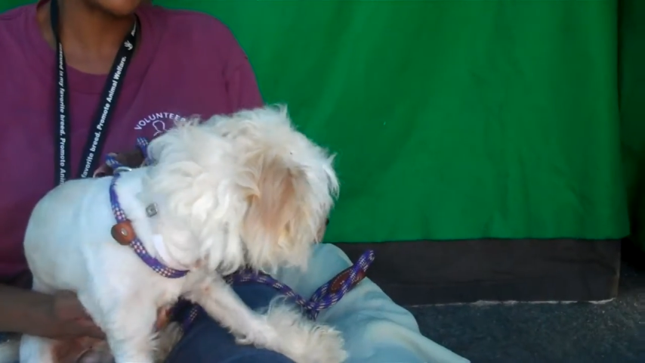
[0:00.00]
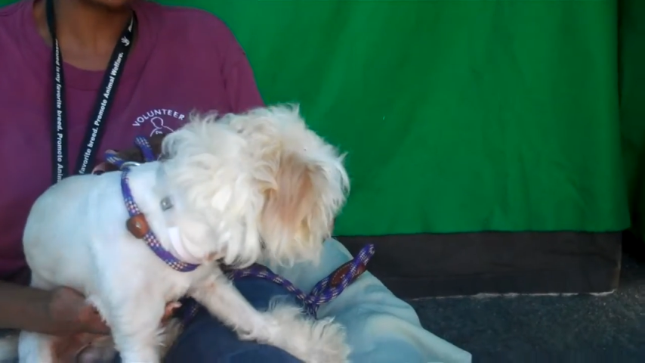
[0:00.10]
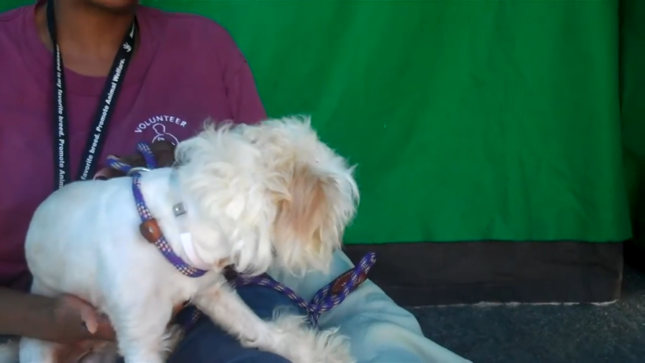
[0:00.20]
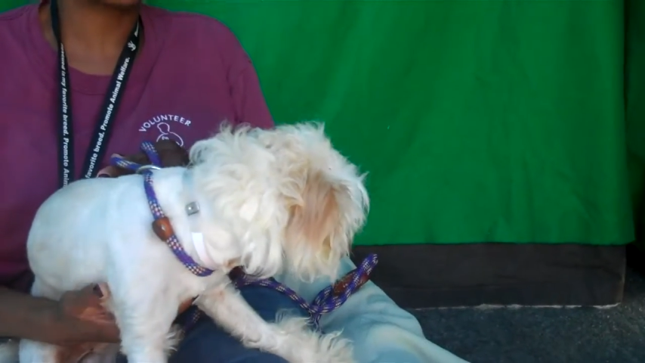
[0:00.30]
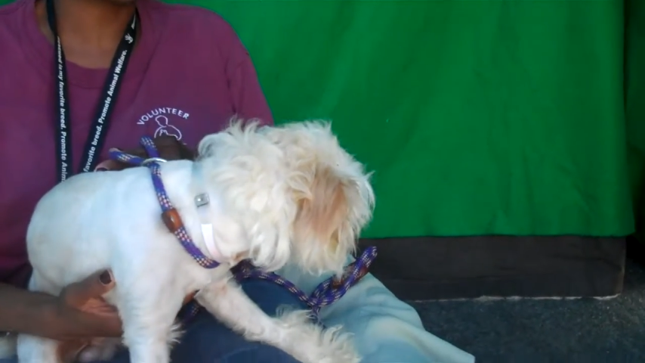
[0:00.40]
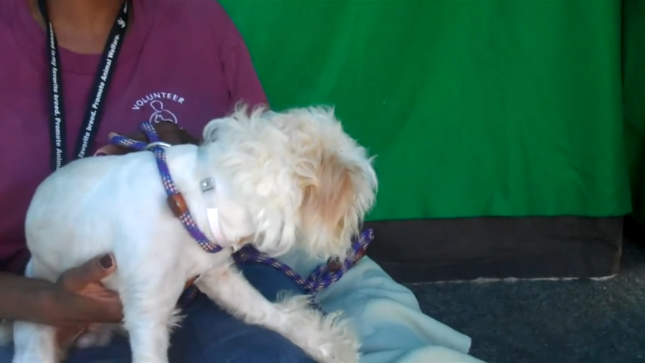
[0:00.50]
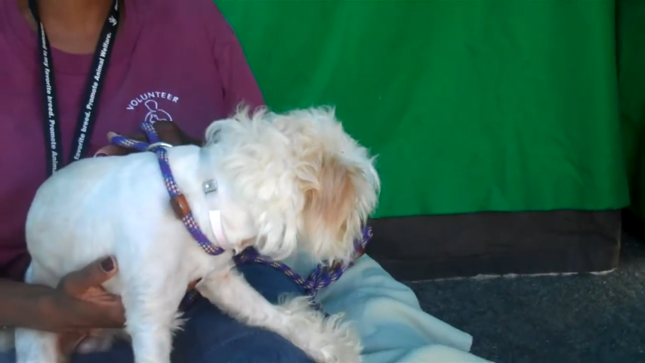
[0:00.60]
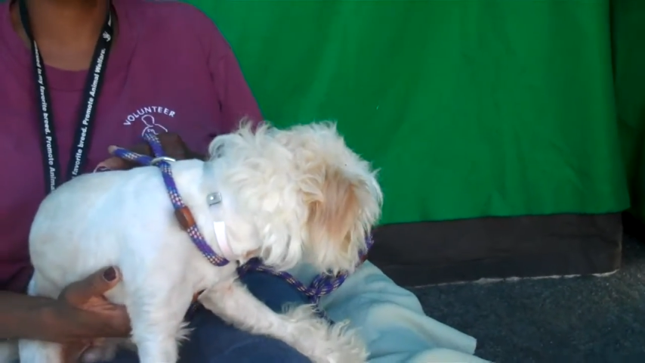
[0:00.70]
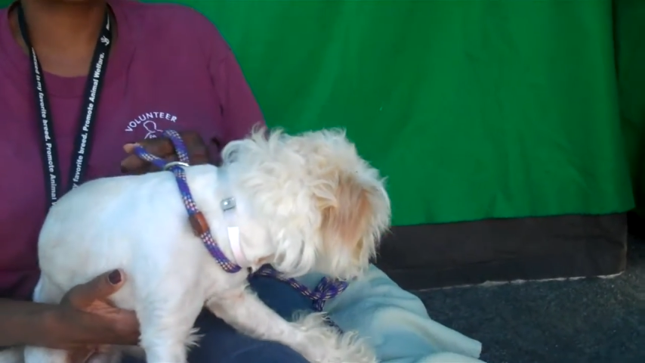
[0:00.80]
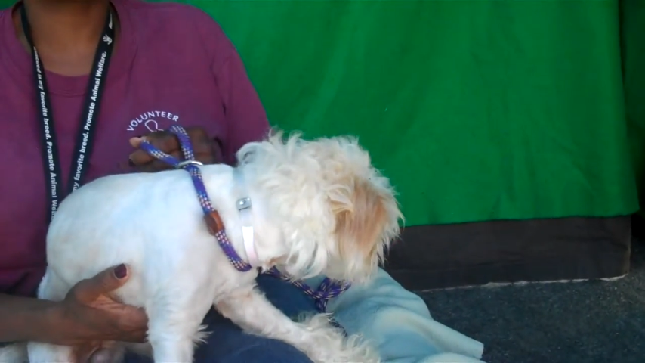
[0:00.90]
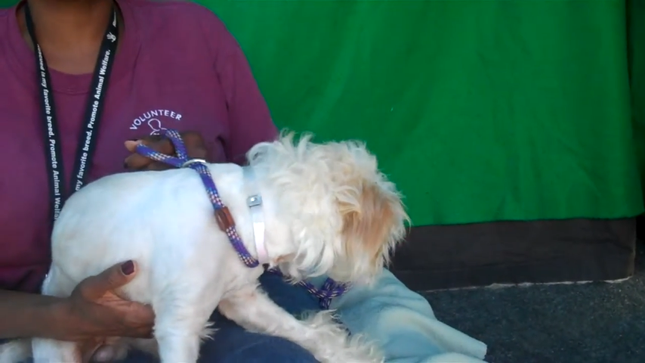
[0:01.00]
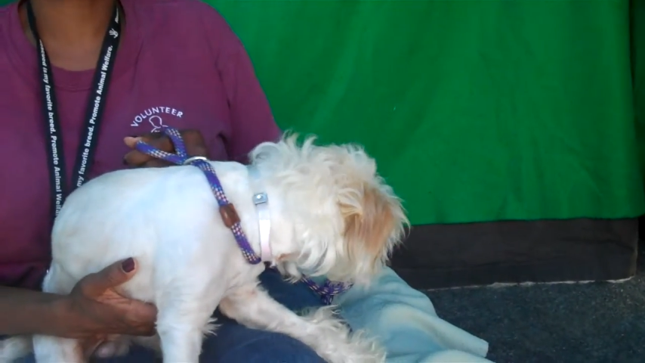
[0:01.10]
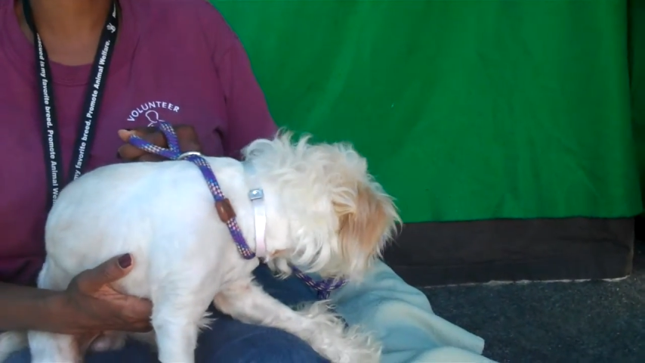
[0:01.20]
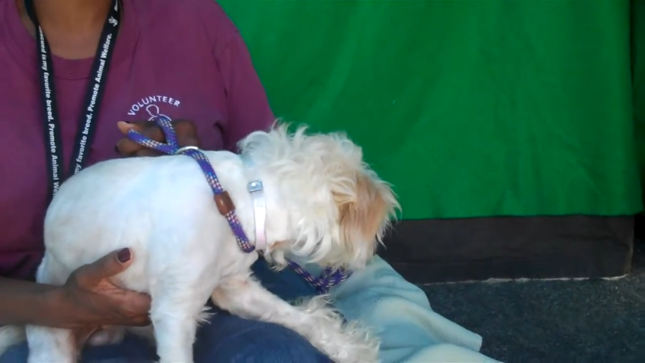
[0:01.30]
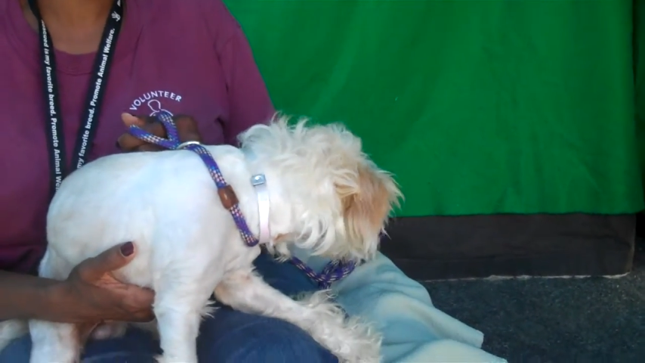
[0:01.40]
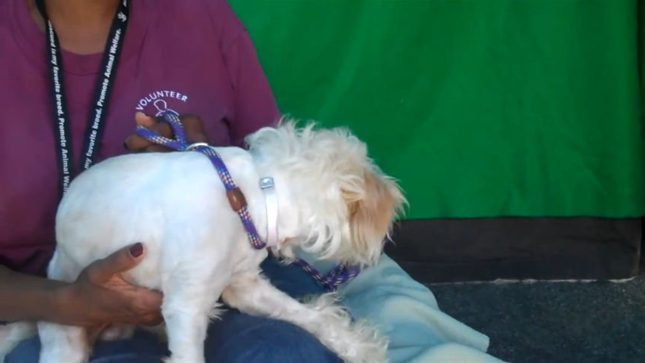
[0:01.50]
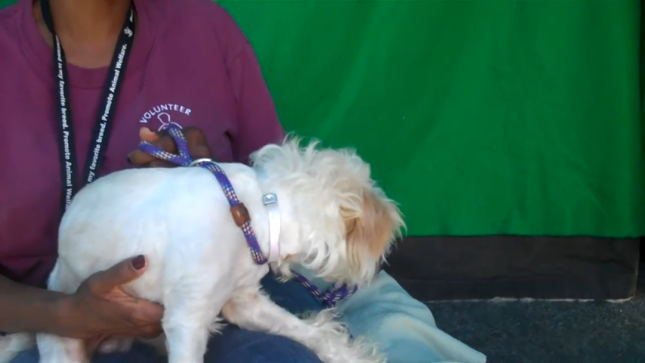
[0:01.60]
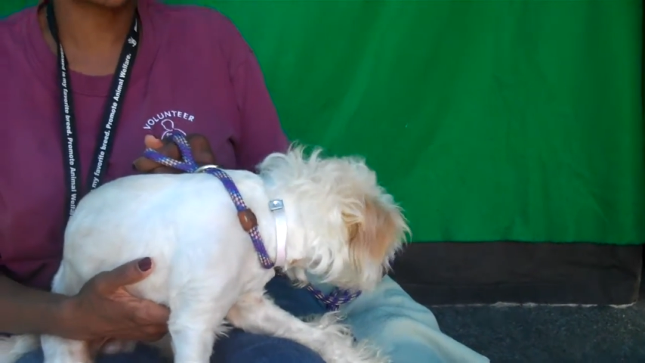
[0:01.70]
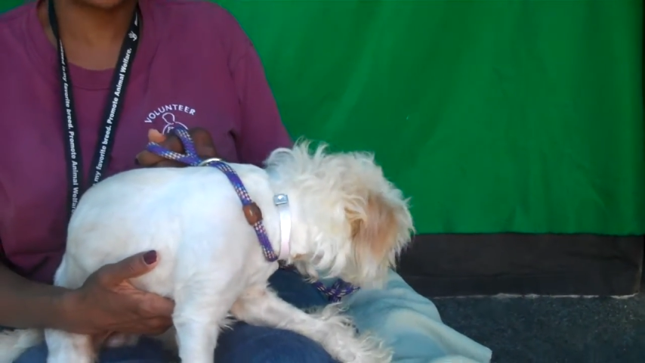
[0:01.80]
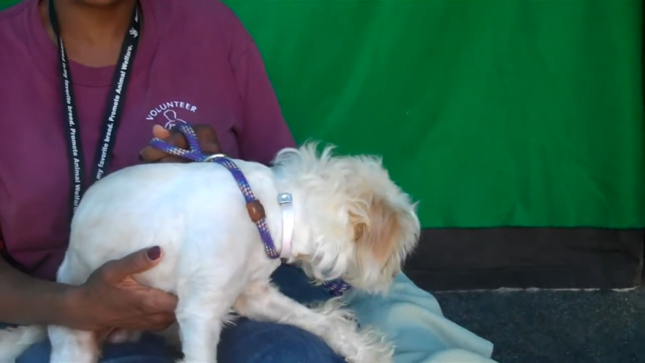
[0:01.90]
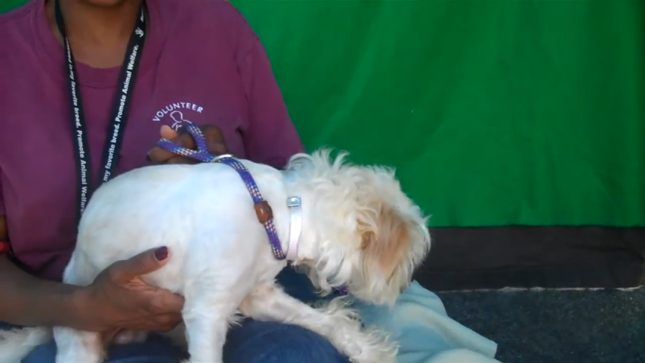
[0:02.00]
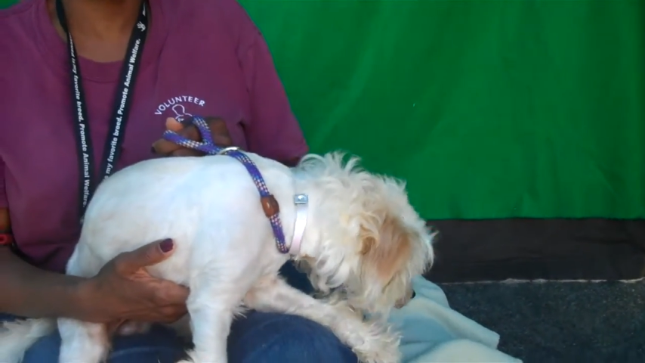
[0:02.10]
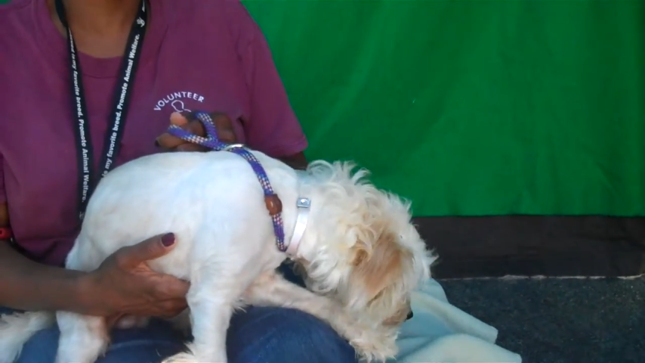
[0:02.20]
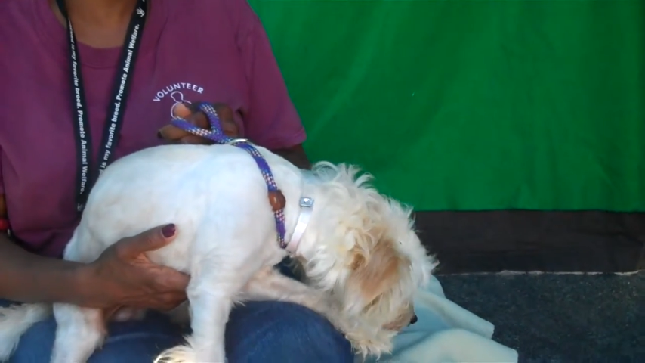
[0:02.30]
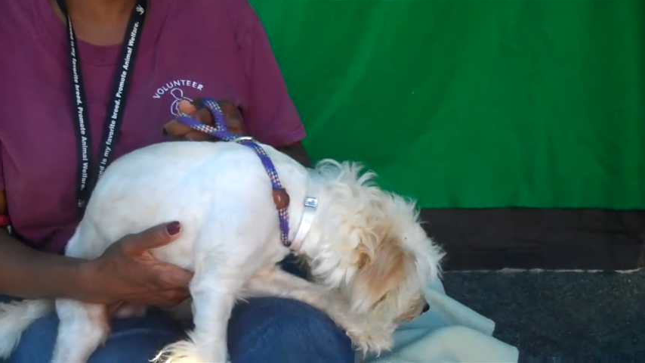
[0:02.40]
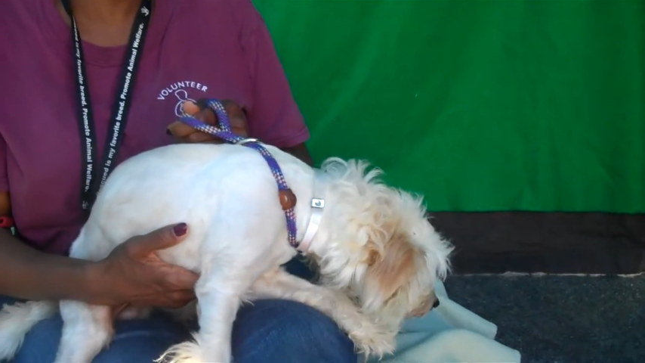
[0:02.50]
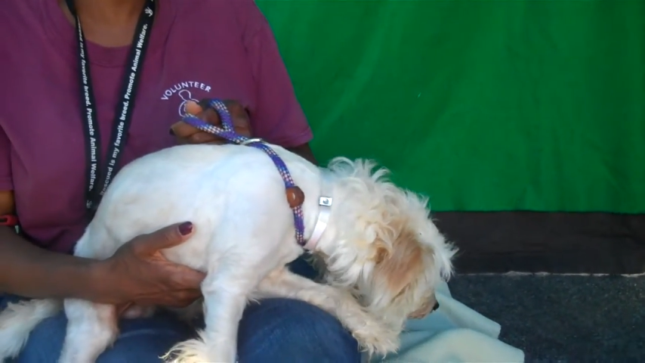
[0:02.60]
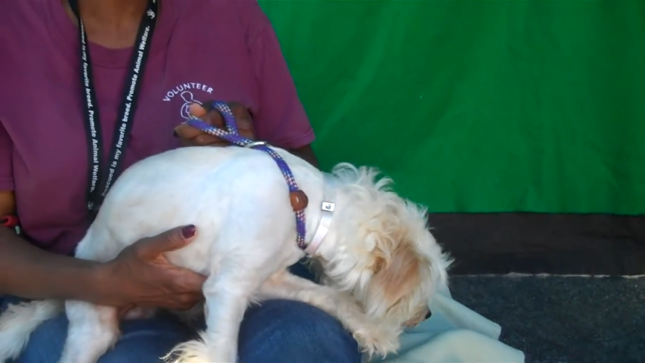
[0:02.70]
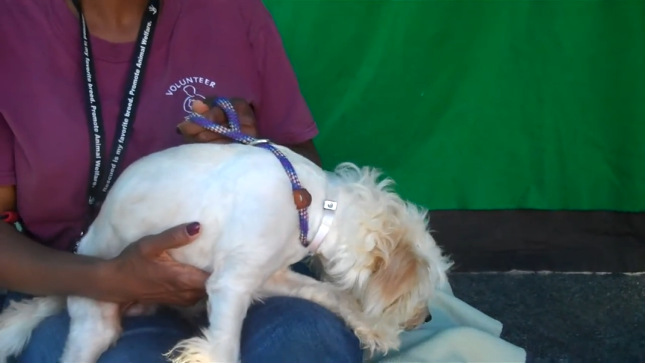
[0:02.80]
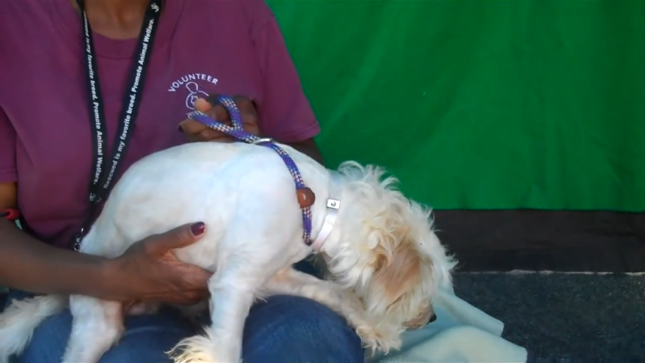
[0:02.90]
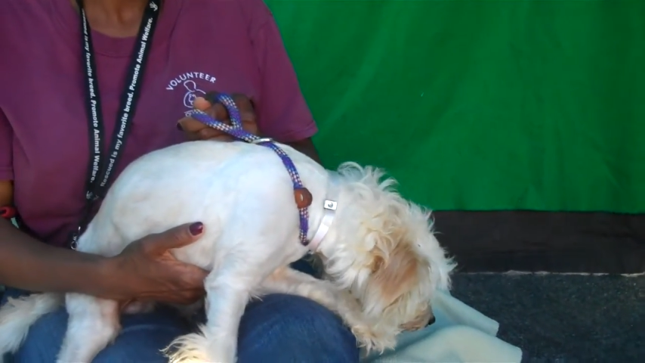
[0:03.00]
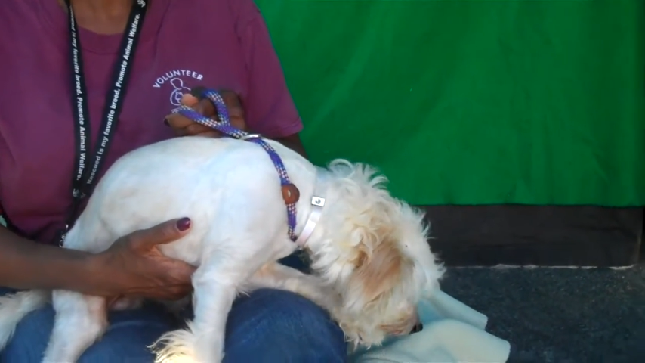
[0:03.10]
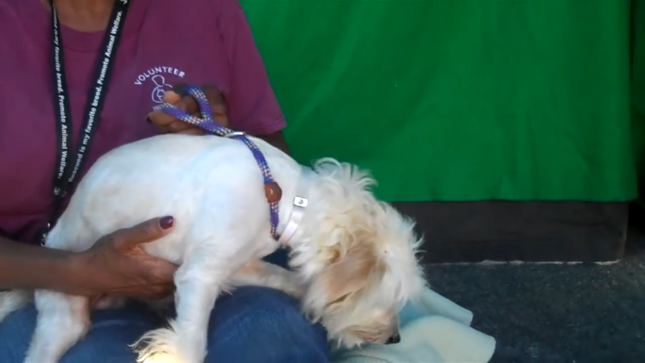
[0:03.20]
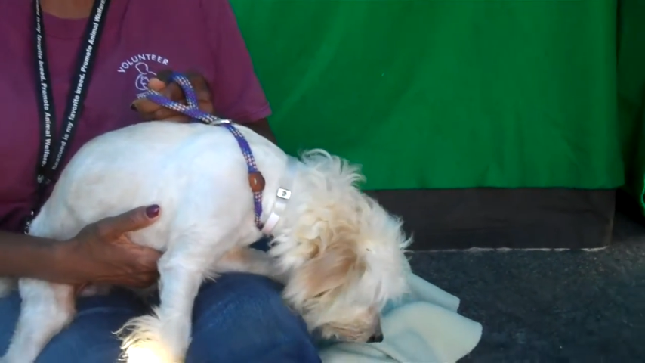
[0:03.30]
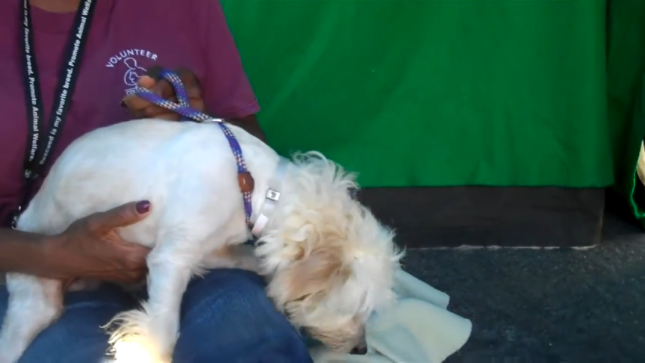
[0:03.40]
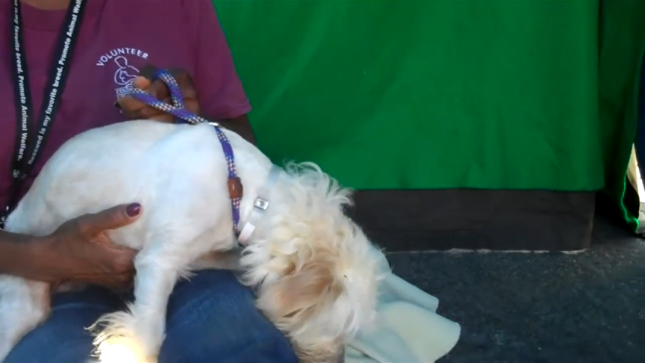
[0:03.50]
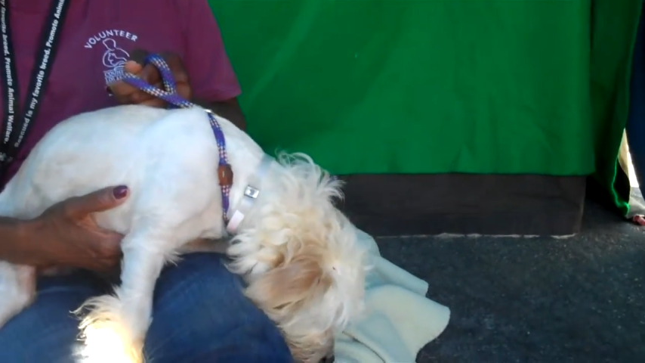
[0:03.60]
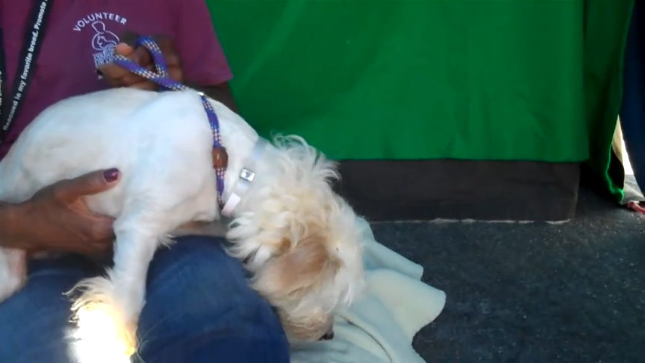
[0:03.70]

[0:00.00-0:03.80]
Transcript: [unreadable: no face in view]